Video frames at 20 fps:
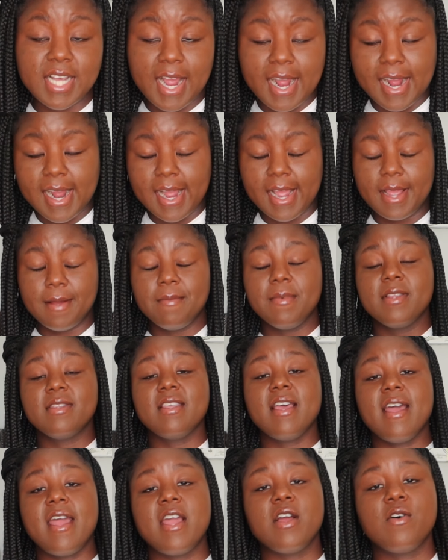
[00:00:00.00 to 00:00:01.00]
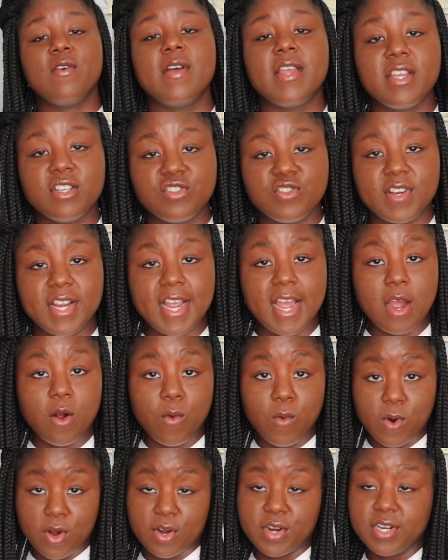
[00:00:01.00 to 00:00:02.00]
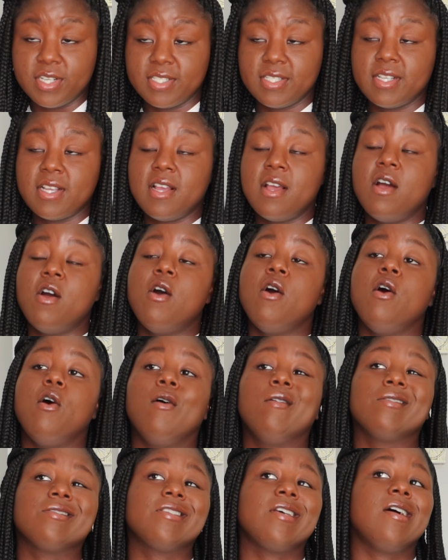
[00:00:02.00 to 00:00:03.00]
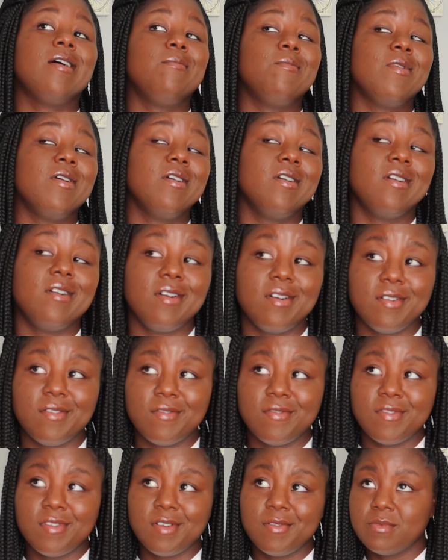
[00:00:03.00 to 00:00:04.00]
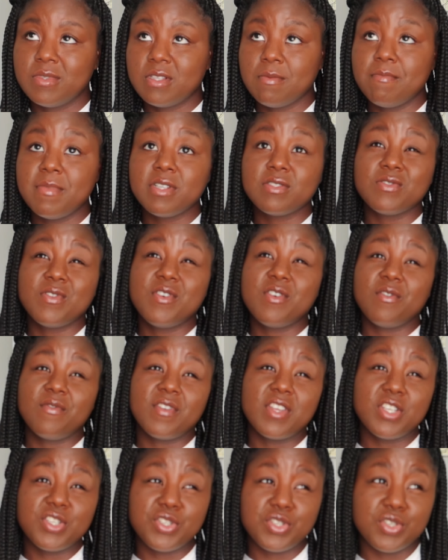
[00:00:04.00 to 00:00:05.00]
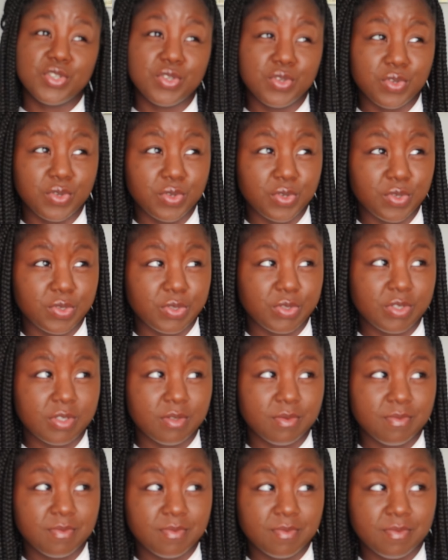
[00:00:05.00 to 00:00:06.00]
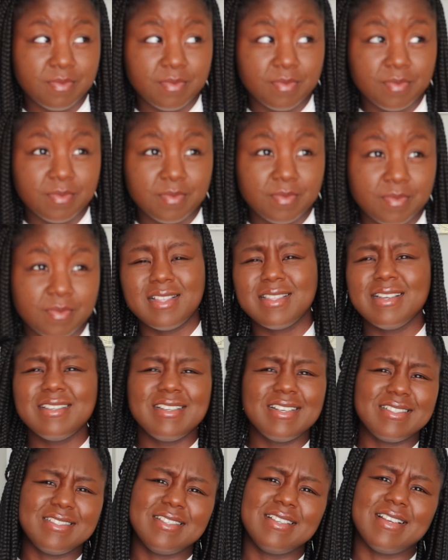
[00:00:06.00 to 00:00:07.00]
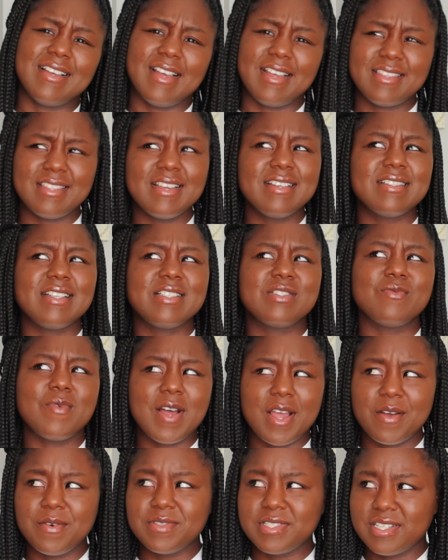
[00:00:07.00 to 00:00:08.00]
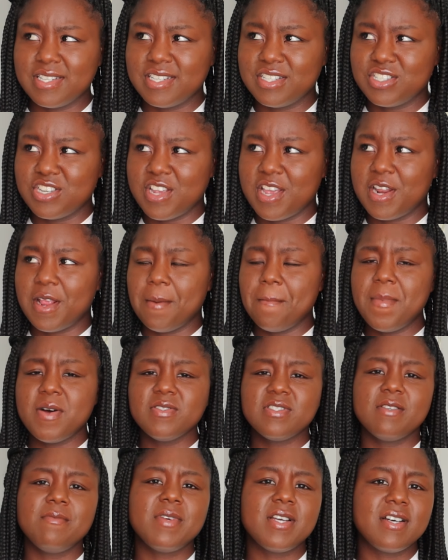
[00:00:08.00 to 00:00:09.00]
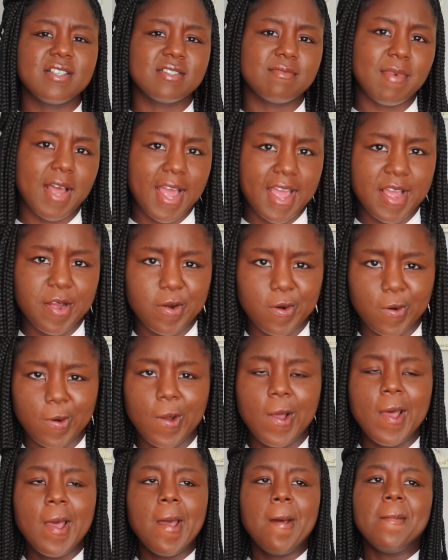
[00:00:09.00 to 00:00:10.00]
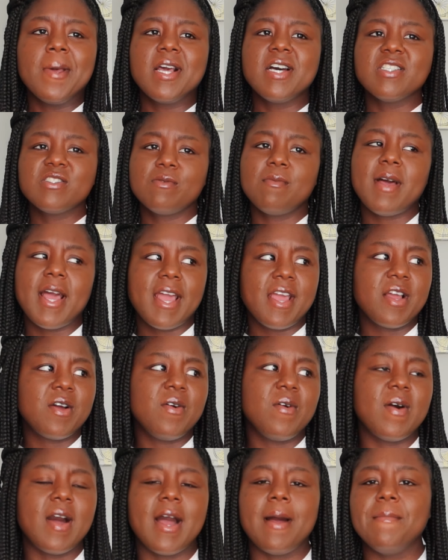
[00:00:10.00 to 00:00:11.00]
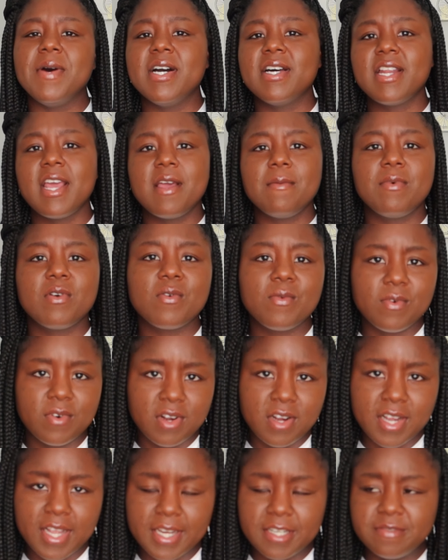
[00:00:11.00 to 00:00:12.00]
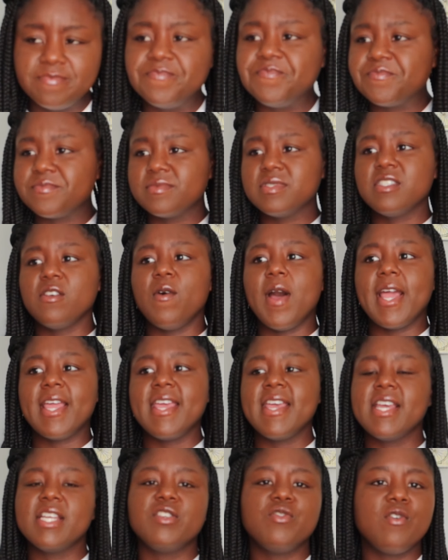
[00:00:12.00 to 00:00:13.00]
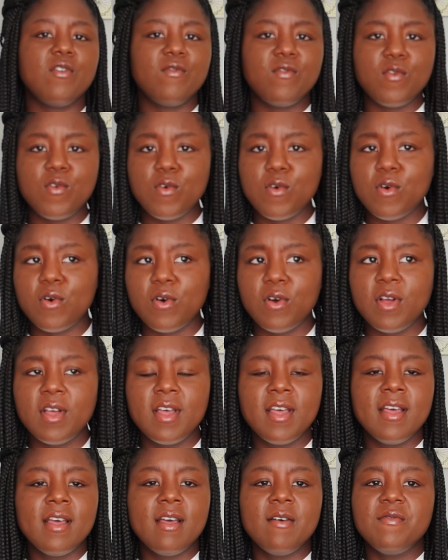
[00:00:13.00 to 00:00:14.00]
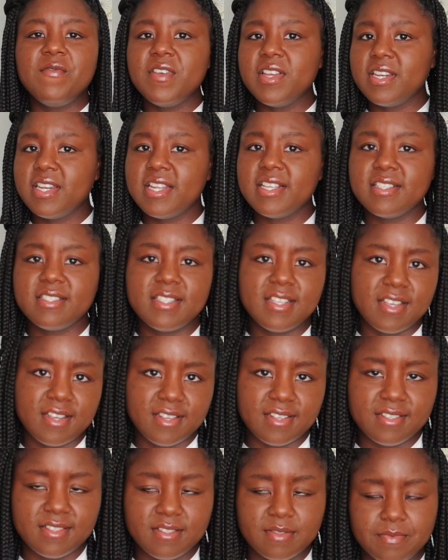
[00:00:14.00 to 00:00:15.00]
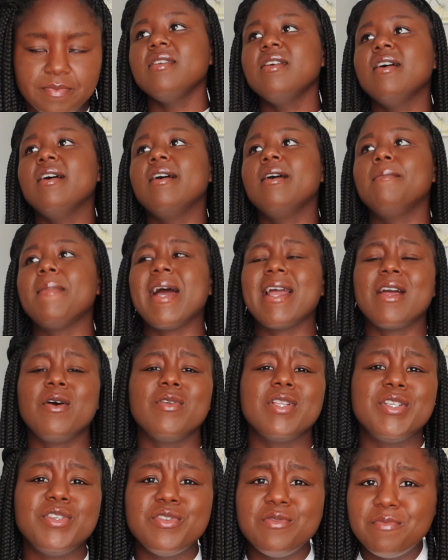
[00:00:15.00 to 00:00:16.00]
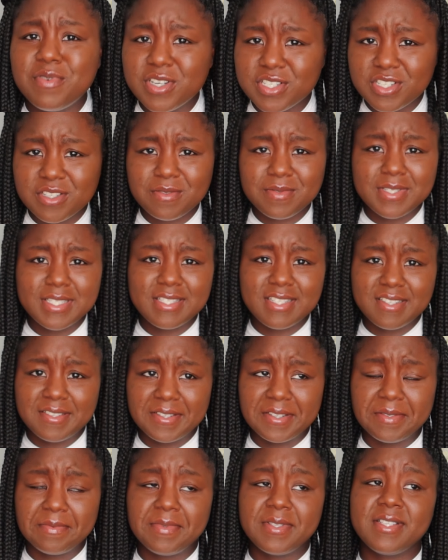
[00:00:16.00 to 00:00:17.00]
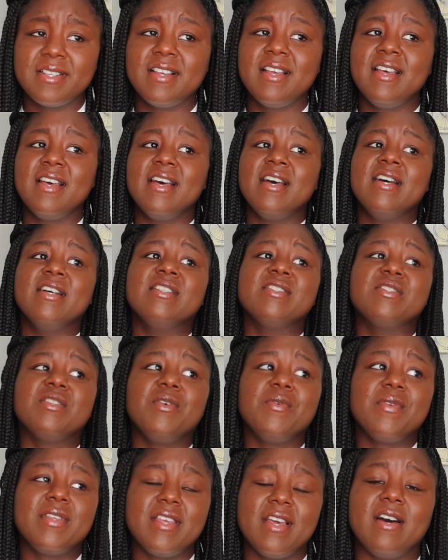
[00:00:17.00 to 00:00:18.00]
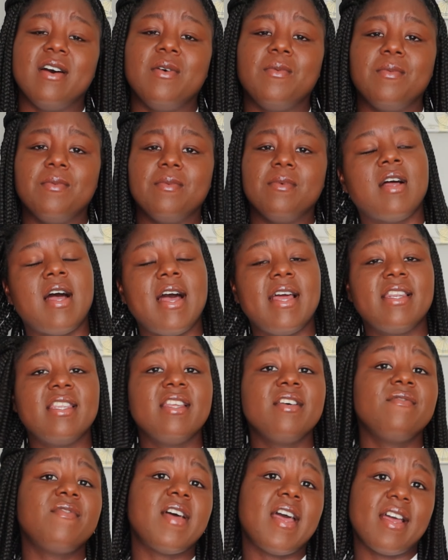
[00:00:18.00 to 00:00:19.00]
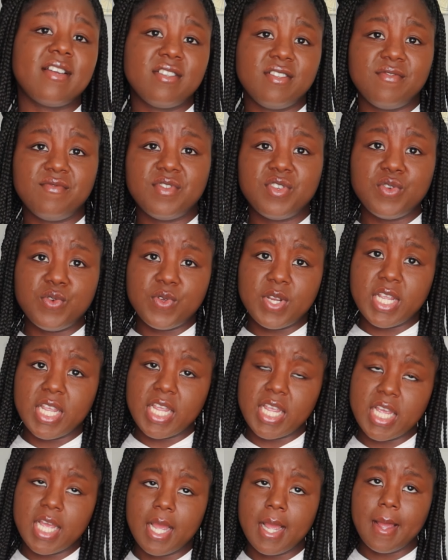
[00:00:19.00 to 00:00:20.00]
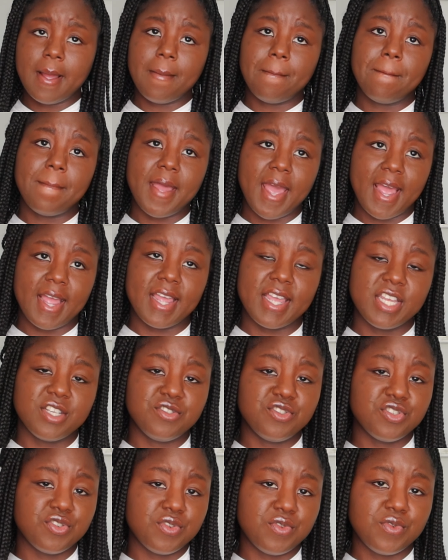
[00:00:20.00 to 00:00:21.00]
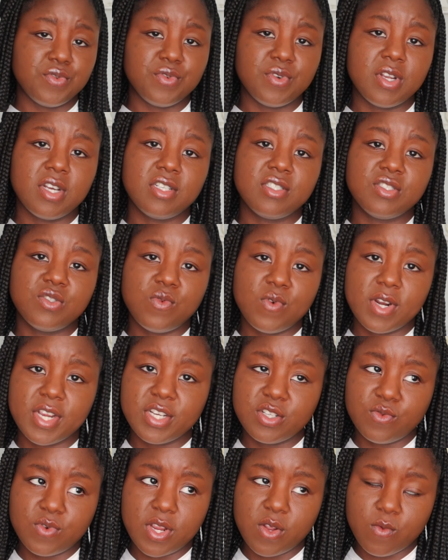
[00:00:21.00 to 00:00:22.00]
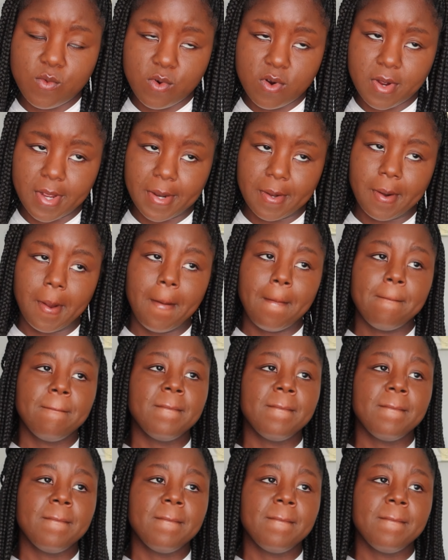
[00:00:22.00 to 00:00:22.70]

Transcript: time, that ankle injury got worse. On top of some mental health issues. I think that's it. I think that's why it was initiated. Mostly because of my ankle. Because of my ankle, I'm unable to run. So I can't do a full fitness test. Um, I can only do push-ups and sit-ups. So yeah, I left active duty back in June 2021